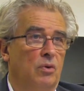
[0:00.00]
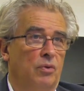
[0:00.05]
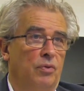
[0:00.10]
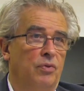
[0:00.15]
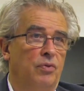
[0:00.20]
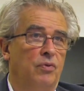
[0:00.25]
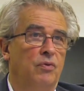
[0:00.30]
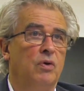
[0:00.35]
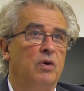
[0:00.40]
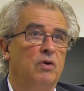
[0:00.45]

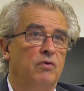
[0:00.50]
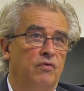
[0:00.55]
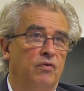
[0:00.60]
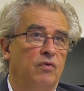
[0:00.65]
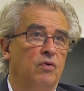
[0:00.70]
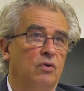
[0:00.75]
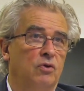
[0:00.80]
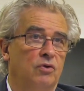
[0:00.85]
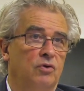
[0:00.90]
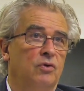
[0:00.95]
three
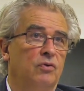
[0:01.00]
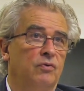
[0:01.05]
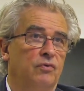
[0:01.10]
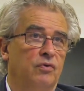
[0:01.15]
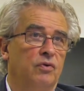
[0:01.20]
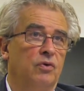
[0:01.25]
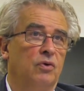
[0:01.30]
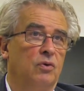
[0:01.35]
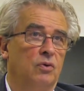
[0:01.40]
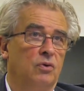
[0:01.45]
full
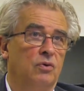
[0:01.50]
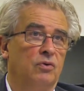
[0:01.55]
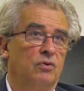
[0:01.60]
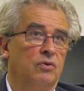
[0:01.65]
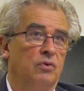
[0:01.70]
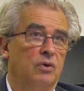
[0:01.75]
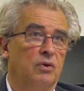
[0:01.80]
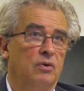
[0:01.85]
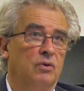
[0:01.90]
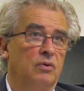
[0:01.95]
symphony
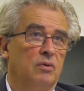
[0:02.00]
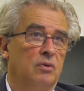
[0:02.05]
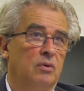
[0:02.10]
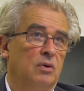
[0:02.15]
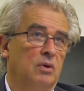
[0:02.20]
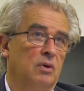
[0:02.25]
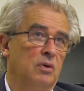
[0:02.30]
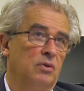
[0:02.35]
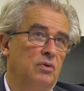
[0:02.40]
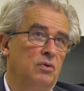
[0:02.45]
orchestras,
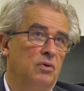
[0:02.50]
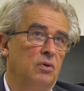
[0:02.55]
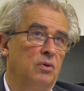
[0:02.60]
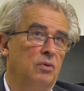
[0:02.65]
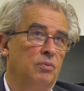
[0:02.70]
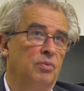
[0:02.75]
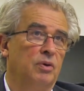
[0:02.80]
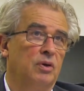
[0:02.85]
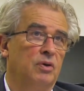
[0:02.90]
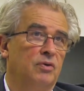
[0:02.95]
and it's not
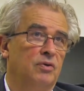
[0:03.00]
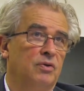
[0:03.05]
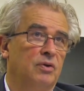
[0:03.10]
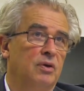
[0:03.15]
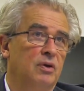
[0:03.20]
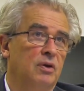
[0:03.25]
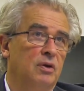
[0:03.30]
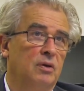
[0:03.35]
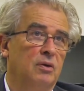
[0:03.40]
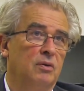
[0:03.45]
a big
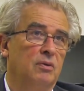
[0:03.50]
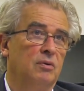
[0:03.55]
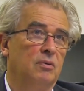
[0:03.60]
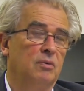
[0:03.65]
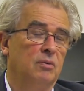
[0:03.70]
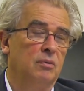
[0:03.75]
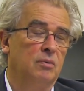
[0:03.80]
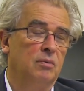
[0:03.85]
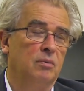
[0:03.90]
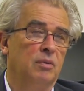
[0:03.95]
city, it's
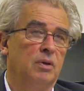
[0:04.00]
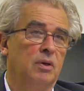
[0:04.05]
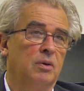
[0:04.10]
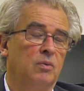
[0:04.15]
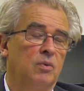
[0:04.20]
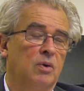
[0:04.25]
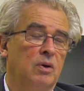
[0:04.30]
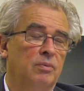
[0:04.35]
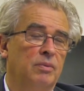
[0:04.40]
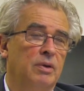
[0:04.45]

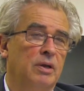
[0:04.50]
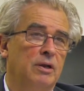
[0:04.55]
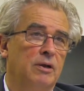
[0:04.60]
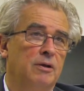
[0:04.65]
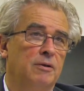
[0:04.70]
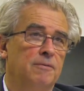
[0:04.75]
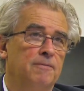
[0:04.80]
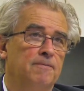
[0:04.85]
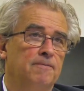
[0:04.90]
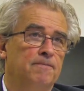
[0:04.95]
about 1
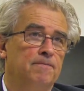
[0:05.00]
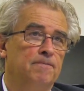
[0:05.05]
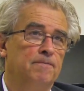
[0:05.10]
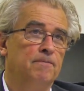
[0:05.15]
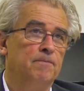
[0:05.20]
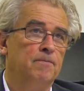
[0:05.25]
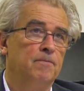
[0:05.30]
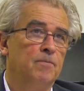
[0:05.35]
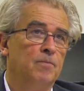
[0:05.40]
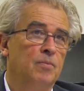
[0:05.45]
million.
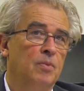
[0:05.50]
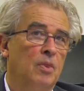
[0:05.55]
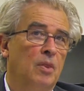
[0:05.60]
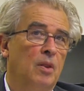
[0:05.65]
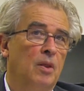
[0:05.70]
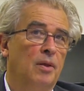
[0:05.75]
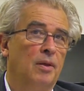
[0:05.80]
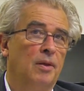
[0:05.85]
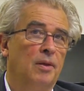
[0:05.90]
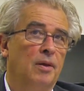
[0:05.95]

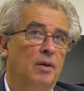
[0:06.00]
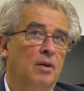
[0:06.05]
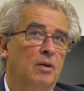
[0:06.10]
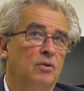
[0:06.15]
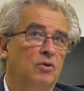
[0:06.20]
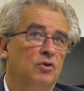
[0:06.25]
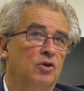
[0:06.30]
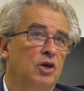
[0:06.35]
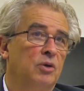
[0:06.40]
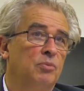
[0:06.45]

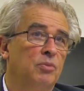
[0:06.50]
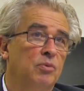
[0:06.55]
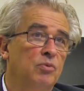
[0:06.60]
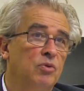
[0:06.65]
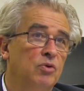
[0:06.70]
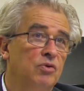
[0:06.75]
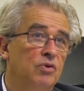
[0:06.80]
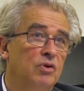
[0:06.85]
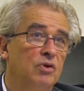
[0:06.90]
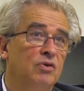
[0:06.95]
And chamber
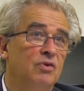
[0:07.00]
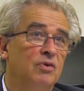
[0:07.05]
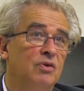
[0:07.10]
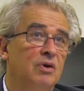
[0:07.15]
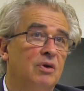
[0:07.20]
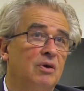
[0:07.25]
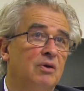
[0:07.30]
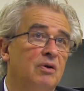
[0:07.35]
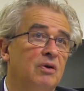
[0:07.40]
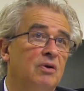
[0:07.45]
music
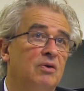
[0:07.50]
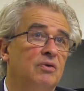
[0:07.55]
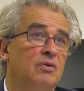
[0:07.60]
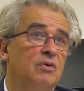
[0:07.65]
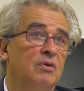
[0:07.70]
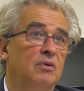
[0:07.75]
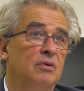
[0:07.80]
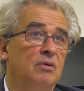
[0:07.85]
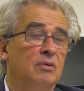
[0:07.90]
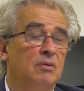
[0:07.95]
series,